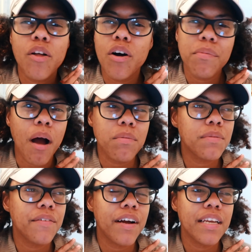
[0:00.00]
long
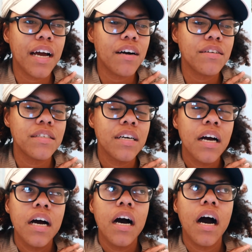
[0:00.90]
probably right now.
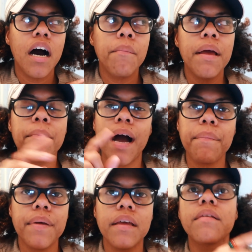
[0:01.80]
It
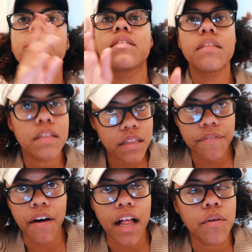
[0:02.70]
might be
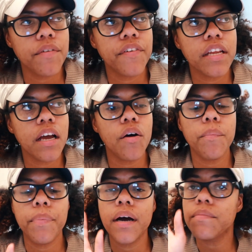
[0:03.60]
the following video,
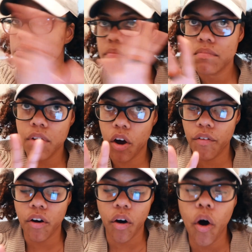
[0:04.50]
but
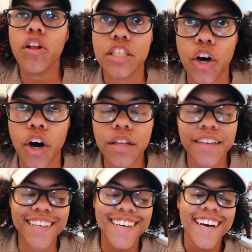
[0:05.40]
all in
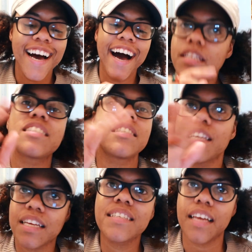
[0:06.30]
all, this is
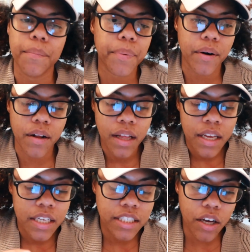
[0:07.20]
an example.
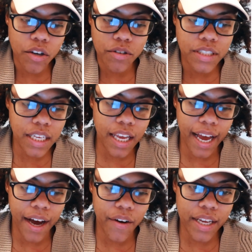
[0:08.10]
So you see
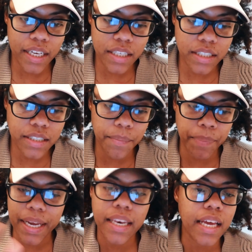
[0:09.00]
how it's
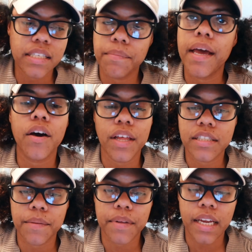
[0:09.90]
bacon, eggs, and mayo.
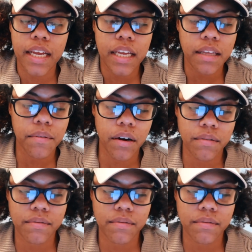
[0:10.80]
That's something I eat